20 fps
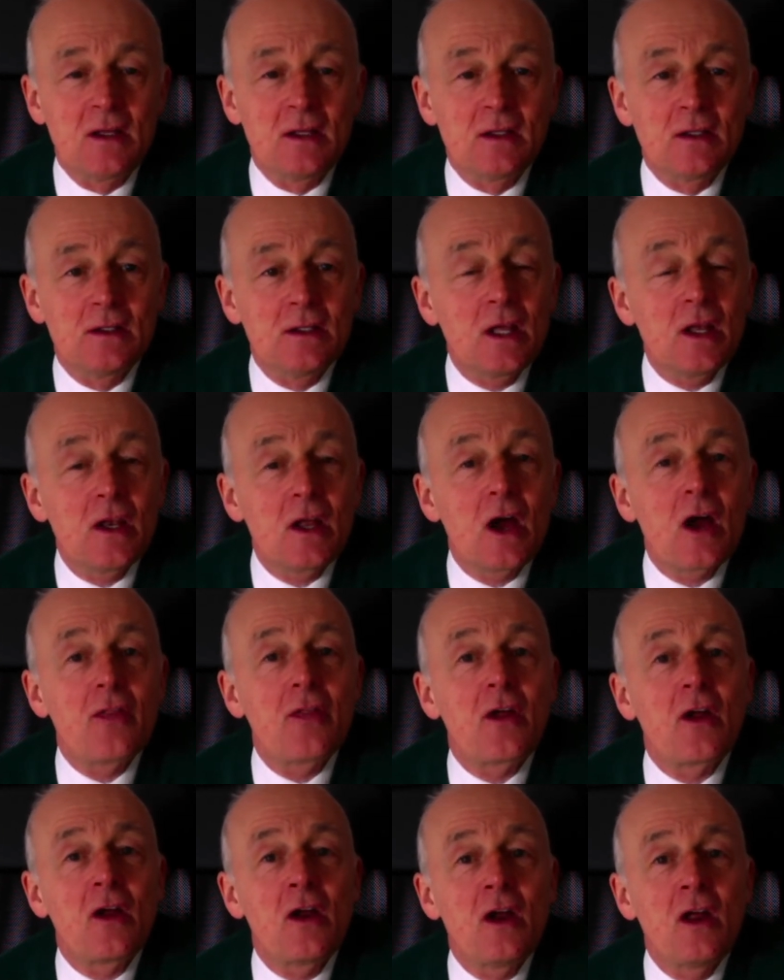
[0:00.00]
none
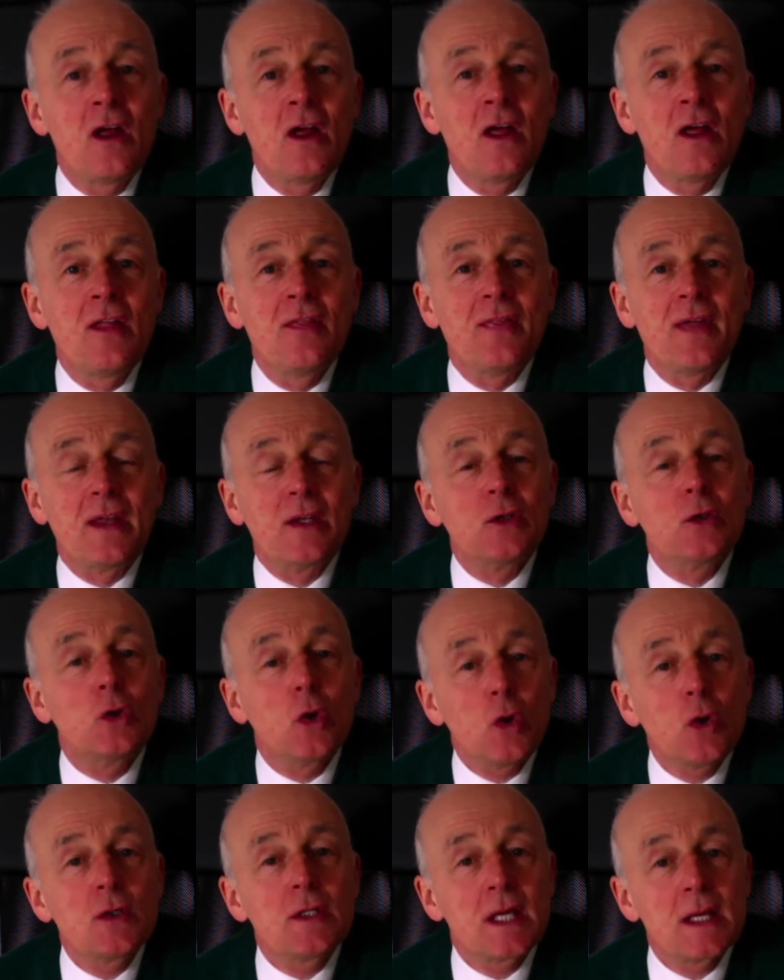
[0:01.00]
other than
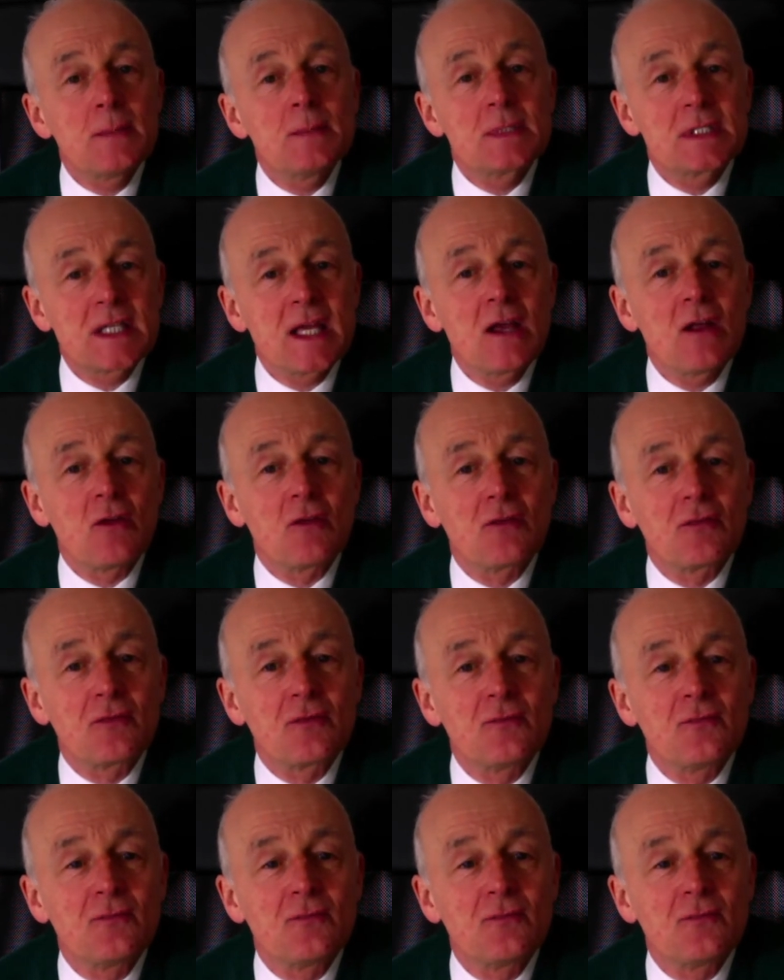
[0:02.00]
God himself.